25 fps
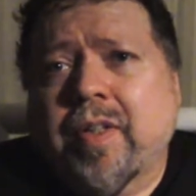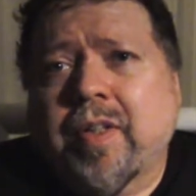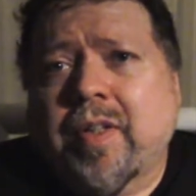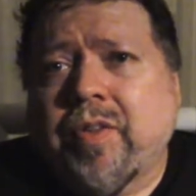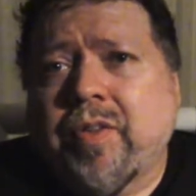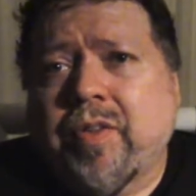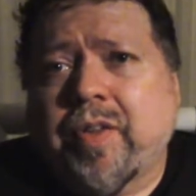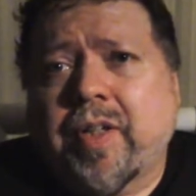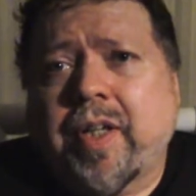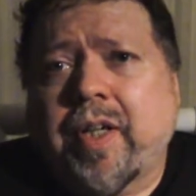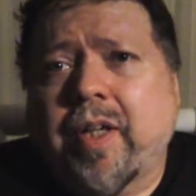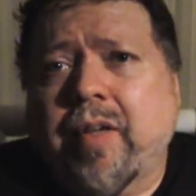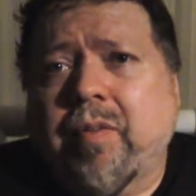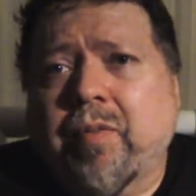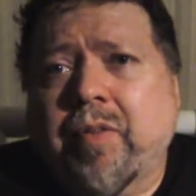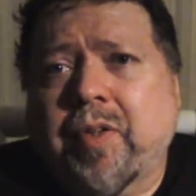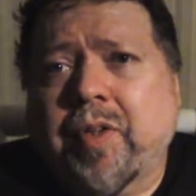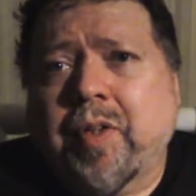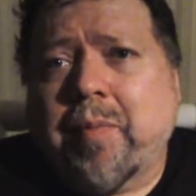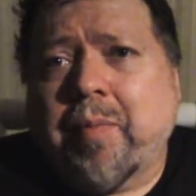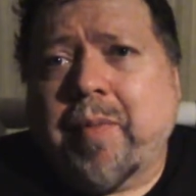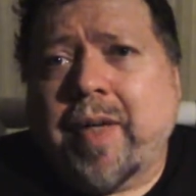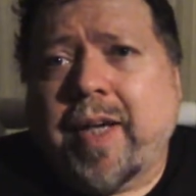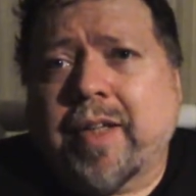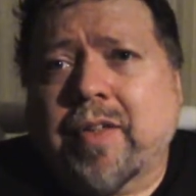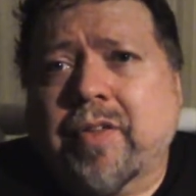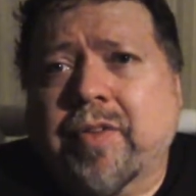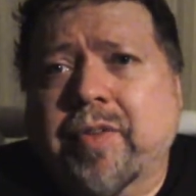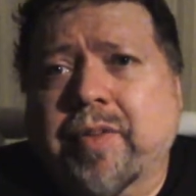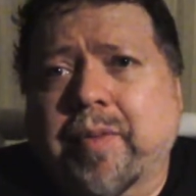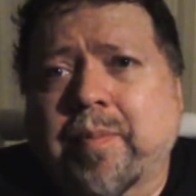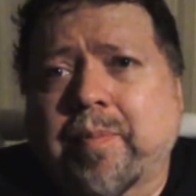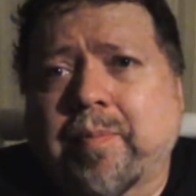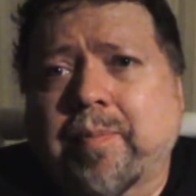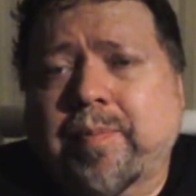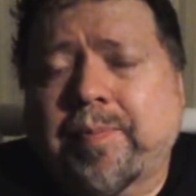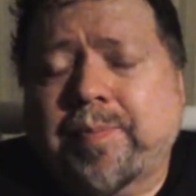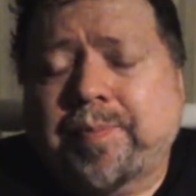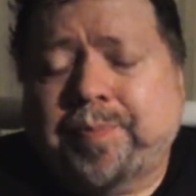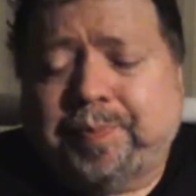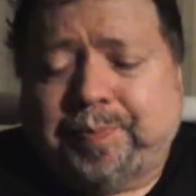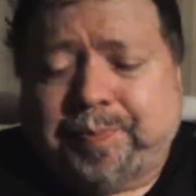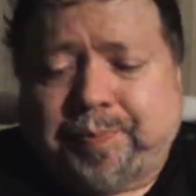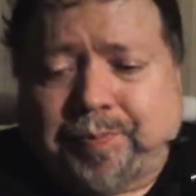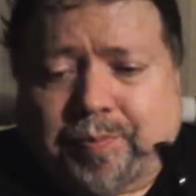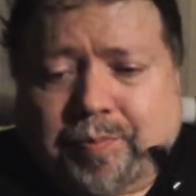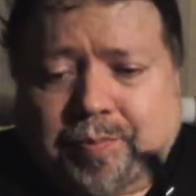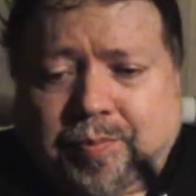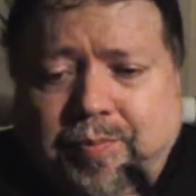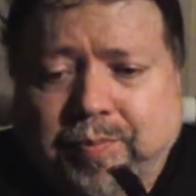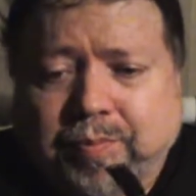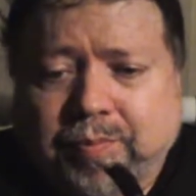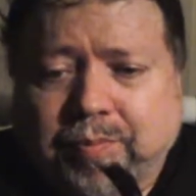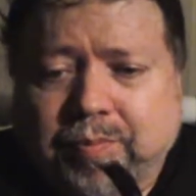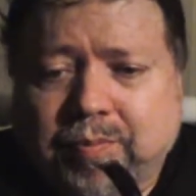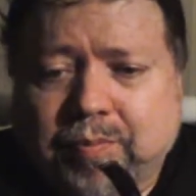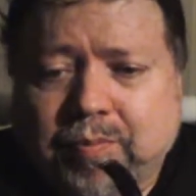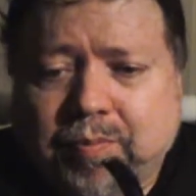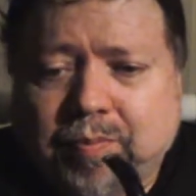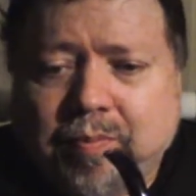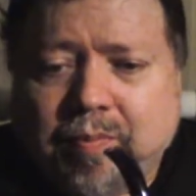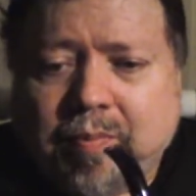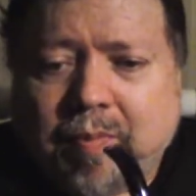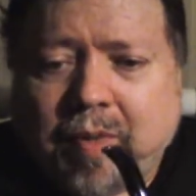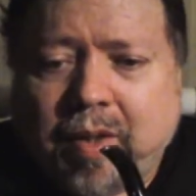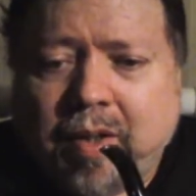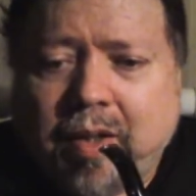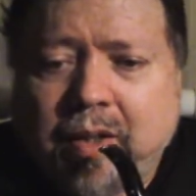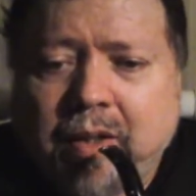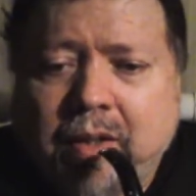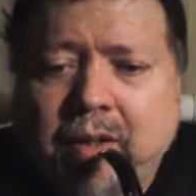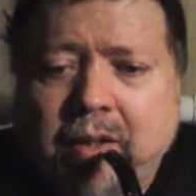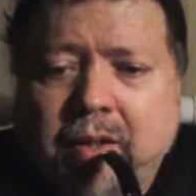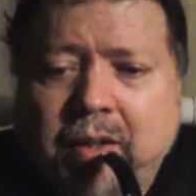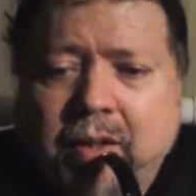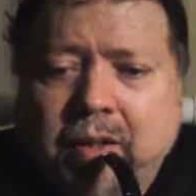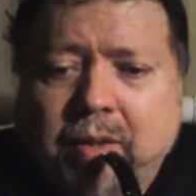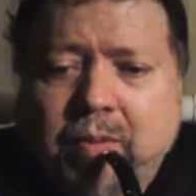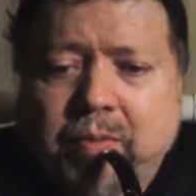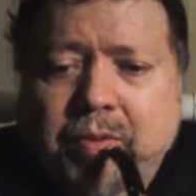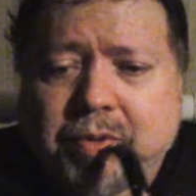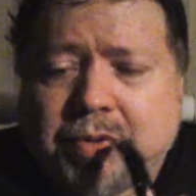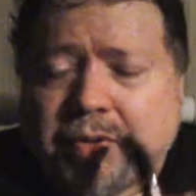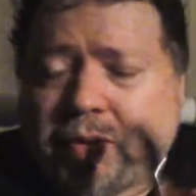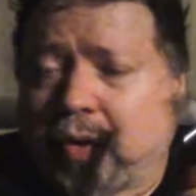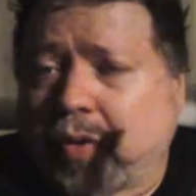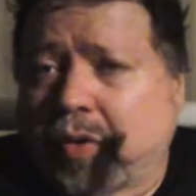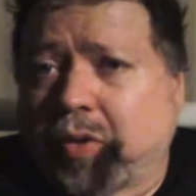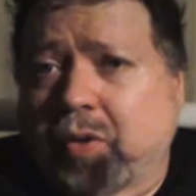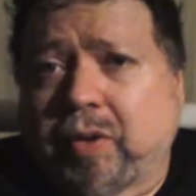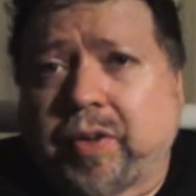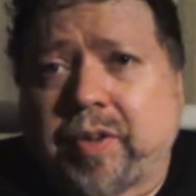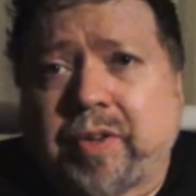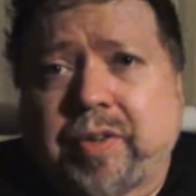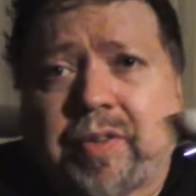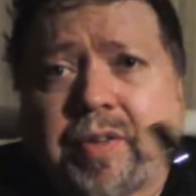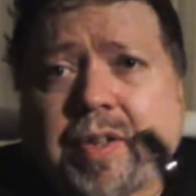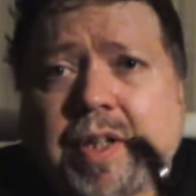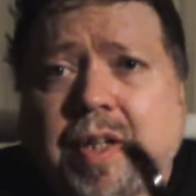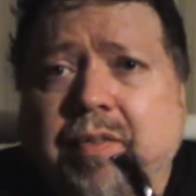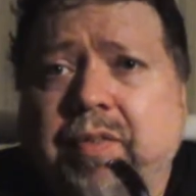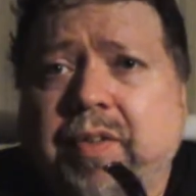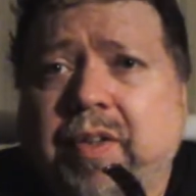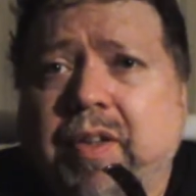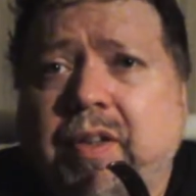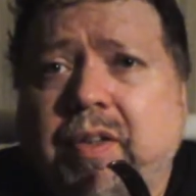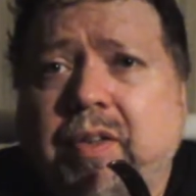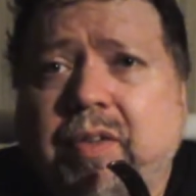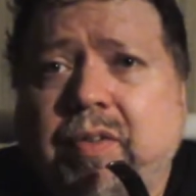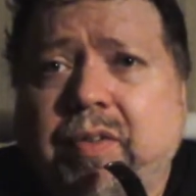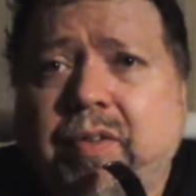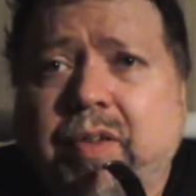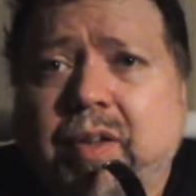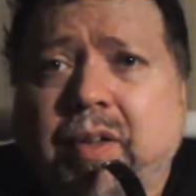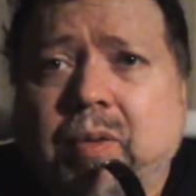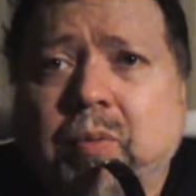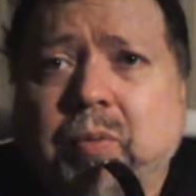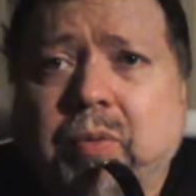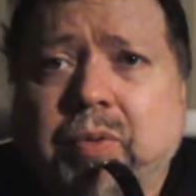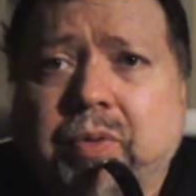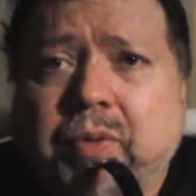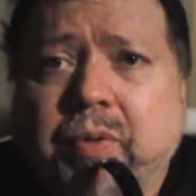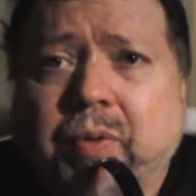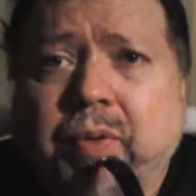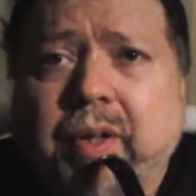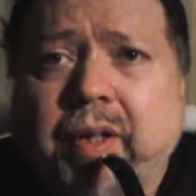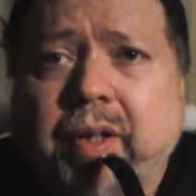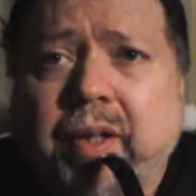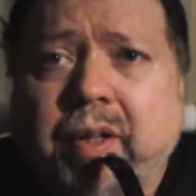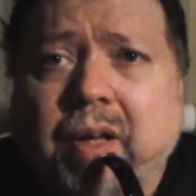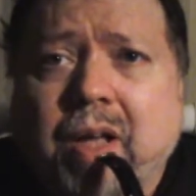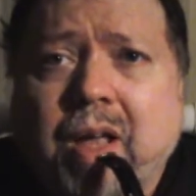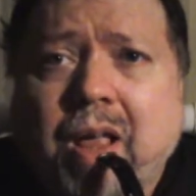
You can't really match them. It was the early 70s, and it was great.